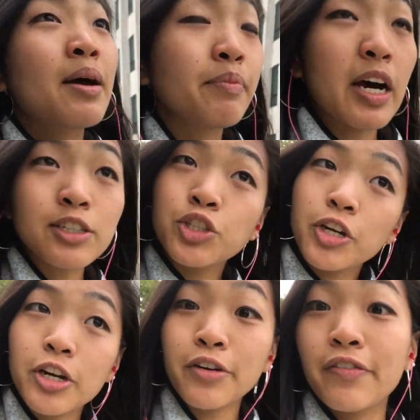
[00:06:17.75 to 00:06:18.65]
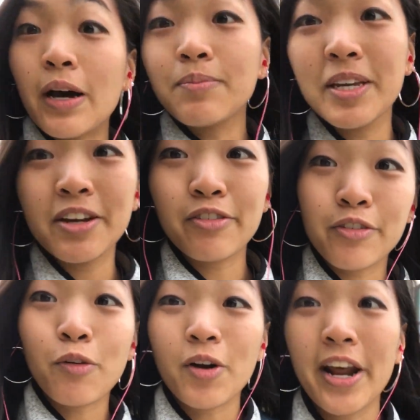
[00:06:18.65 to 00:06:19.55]
Not sure if I'll be here for
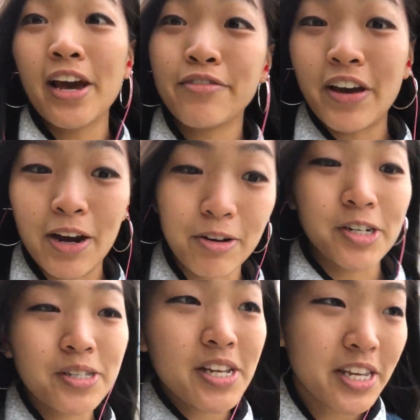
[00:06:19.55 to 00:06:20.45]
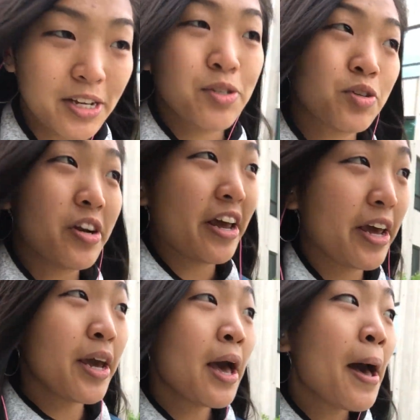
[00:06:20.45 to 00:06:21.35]
4.5 hours like
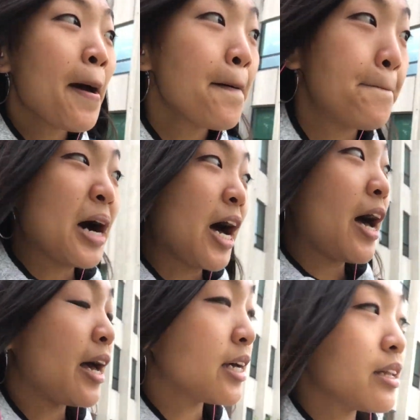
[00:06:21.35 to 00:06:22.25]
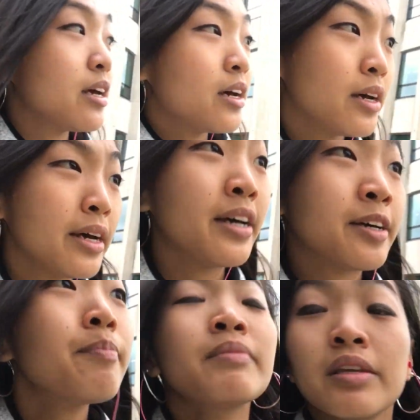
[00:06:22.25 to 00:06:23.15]
yesterday, but
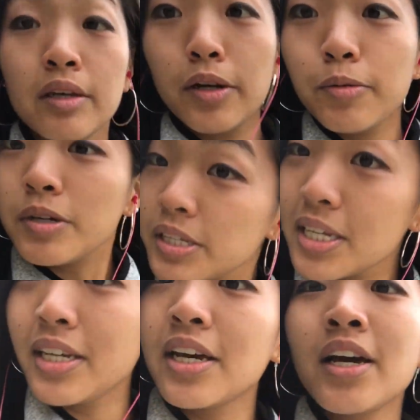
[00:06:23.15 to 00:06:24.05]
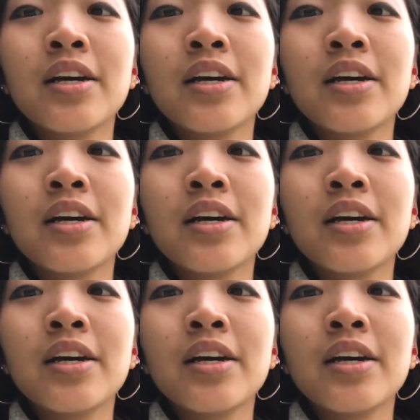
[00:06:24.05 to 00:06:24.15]
you know, we'll see.